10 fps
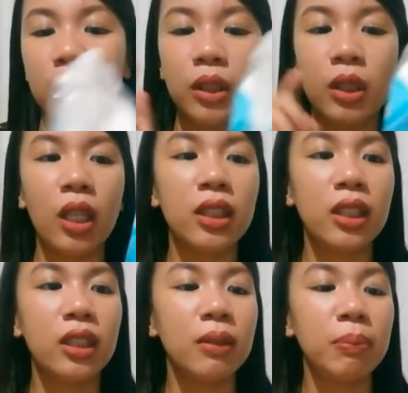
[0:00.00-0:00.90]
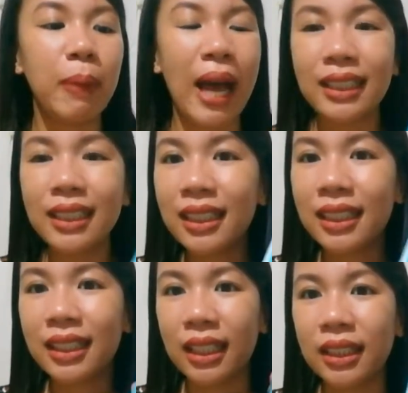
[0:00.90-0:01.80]
cotton pads
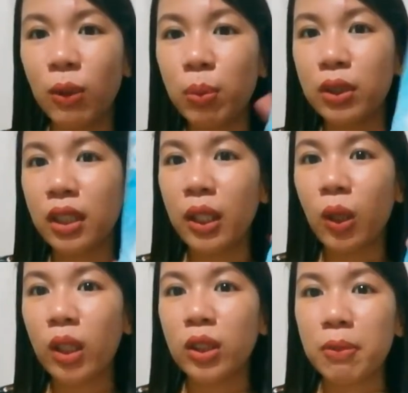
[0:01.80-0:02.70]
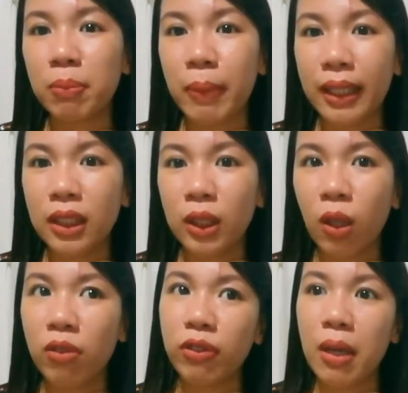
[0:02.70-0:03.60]
kasi ubus na yung cotton pads
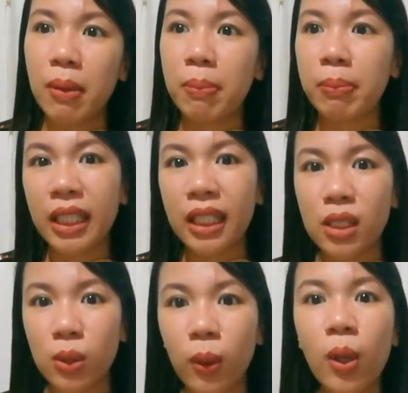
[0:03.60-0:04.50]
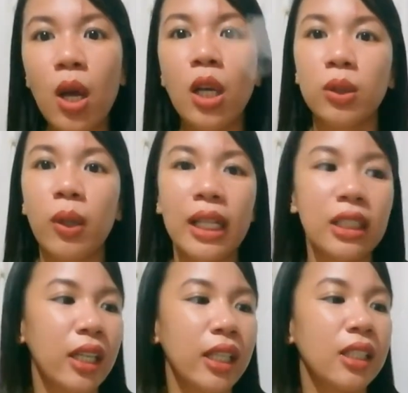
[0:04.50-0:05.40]
ko from Miniso. So, I'll
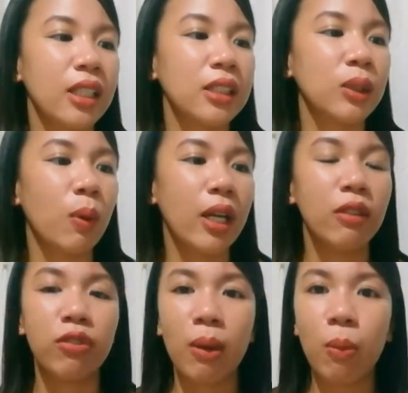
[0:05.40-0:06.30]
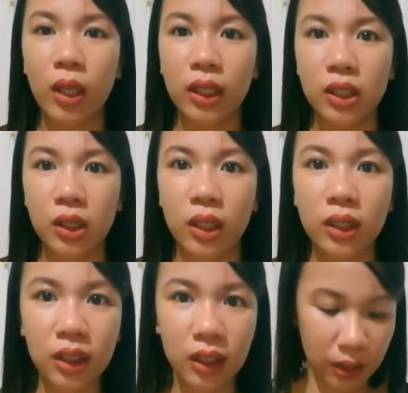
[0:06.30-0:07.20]
try this one from
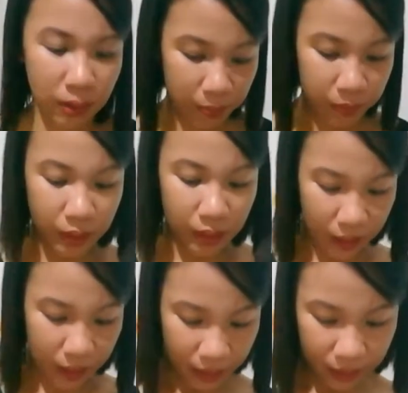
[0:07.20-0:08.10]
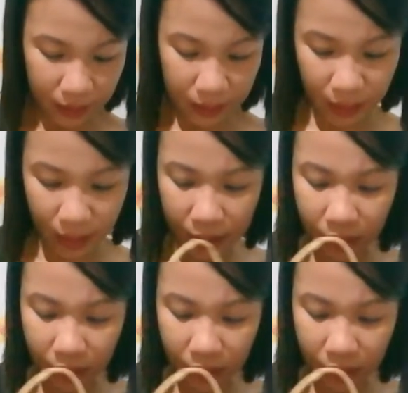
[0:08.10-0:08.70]
Watson's. And then,